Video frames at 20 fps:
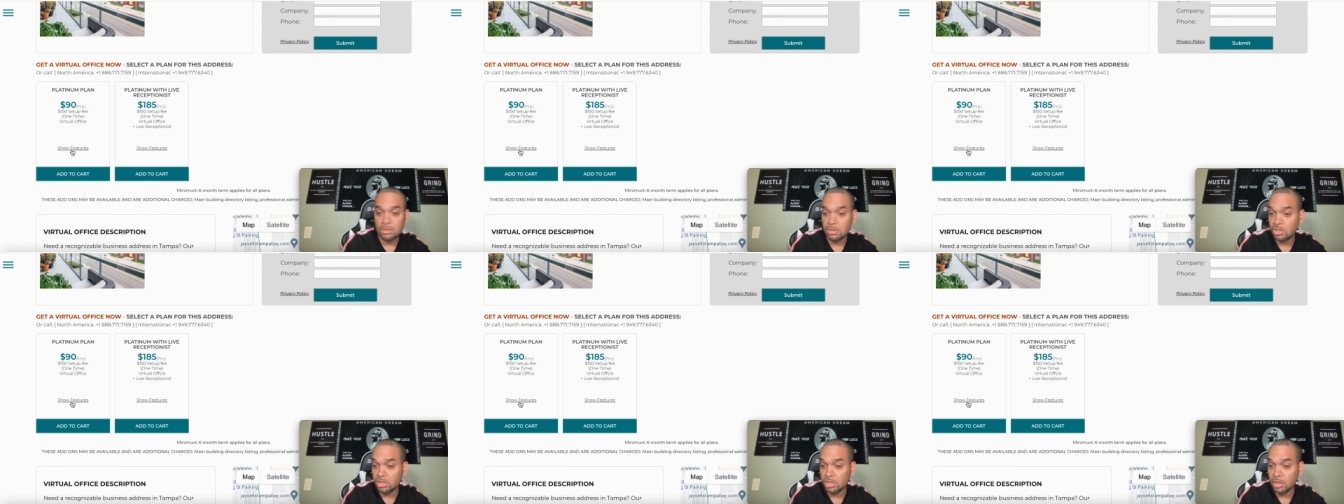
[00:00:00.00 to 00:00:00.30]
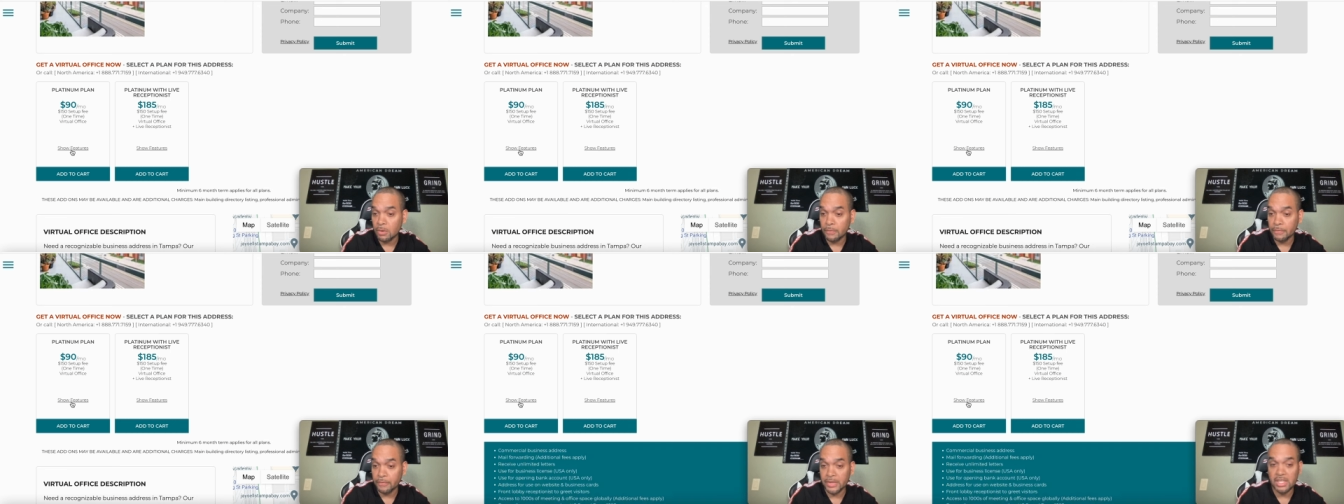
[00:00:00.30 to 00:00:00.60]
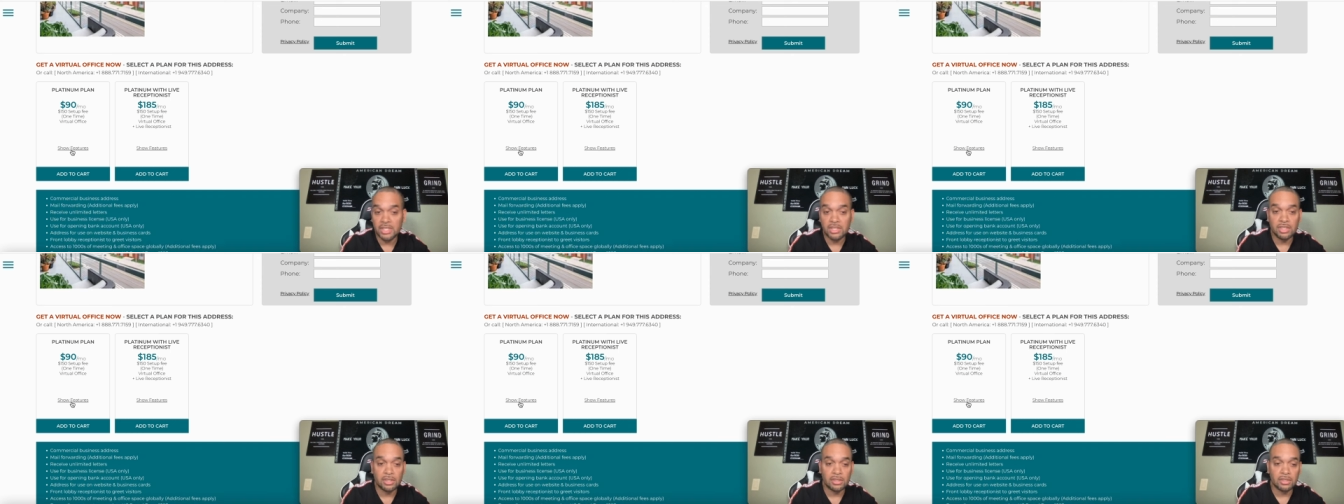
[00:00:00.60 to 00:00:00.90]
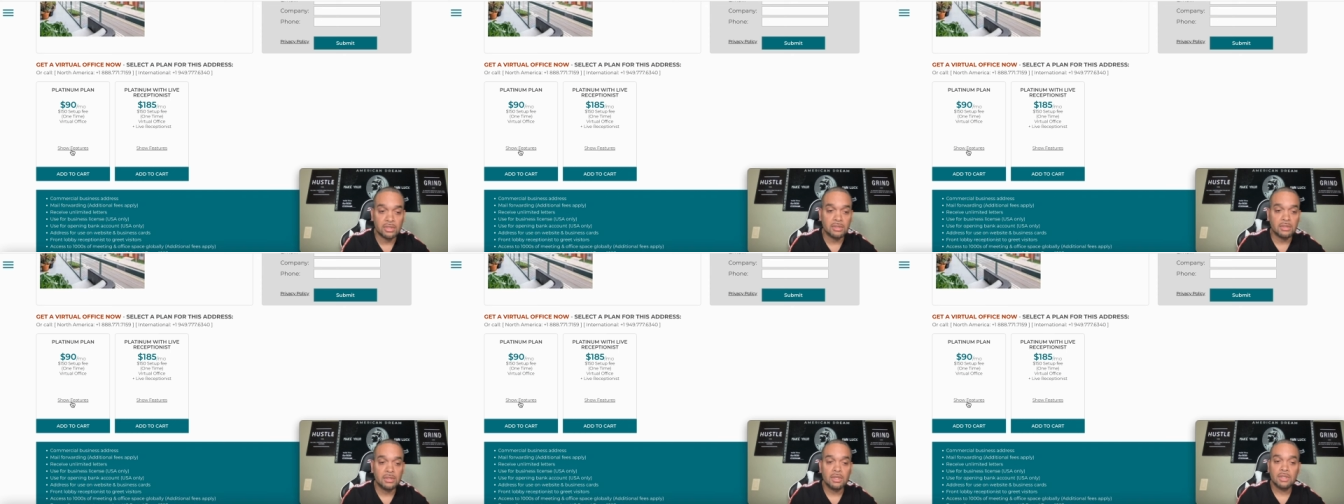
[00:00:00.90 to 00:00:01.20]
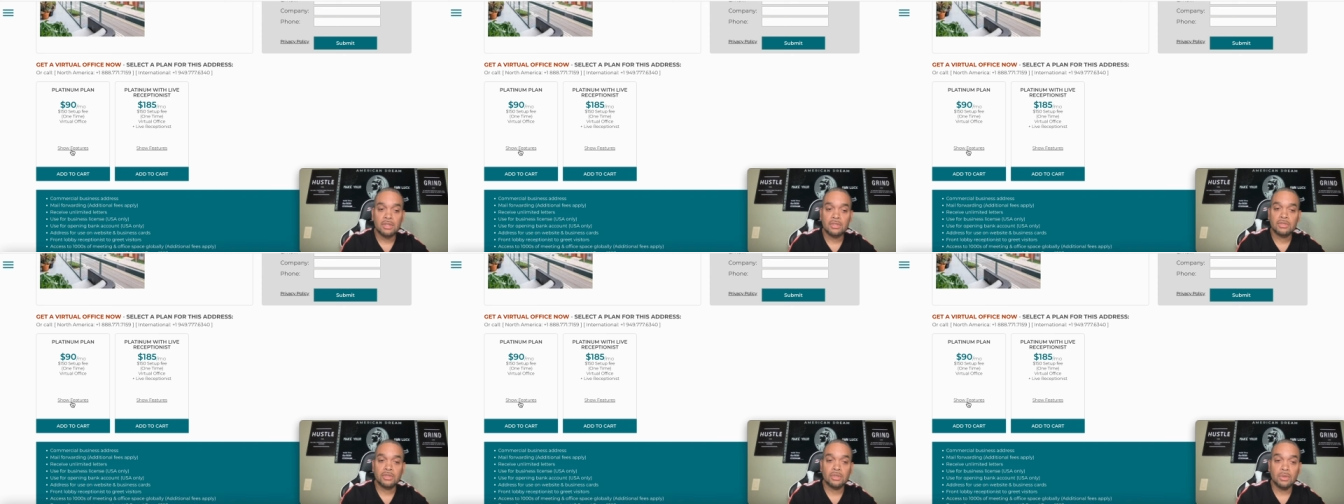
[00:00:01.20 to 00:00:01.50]
Show features.
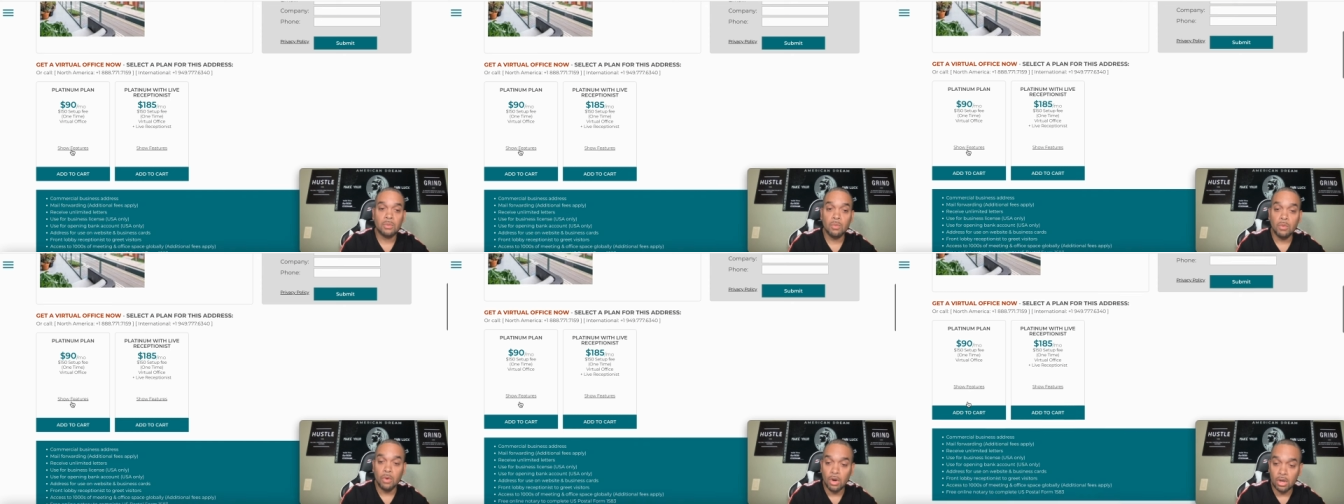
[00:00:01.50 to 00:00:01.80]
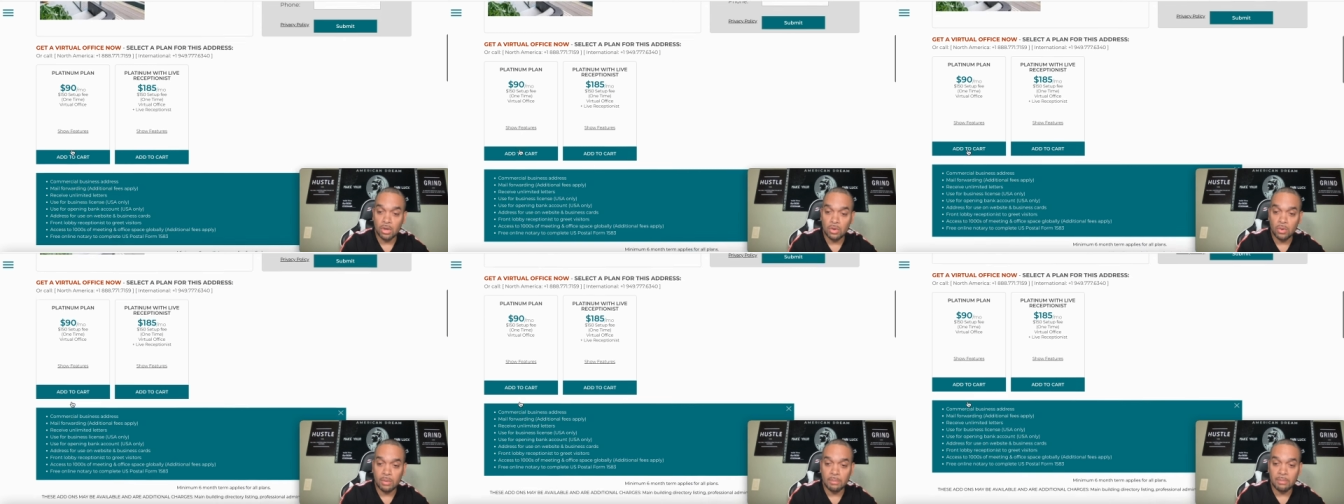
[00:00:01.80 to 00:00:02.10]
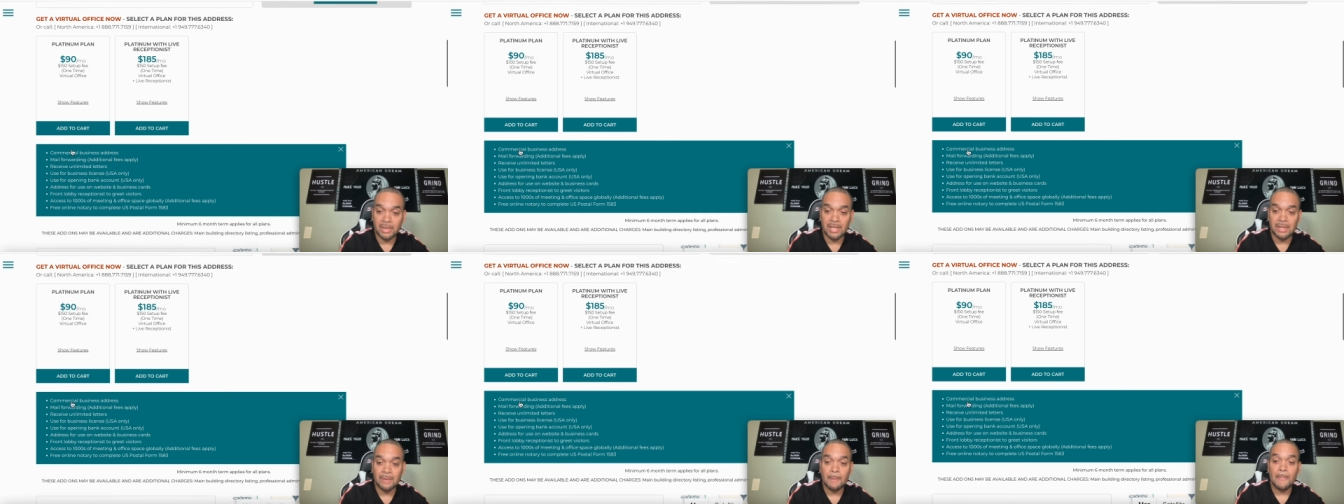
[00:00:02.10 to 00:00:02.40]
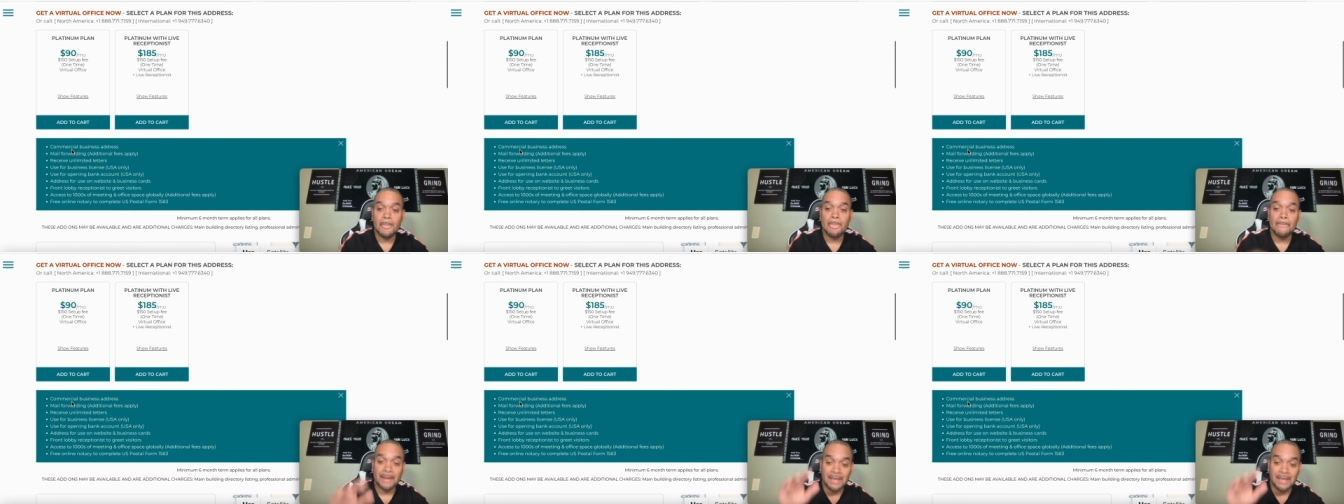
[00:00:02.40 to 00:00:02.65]
So walk with me.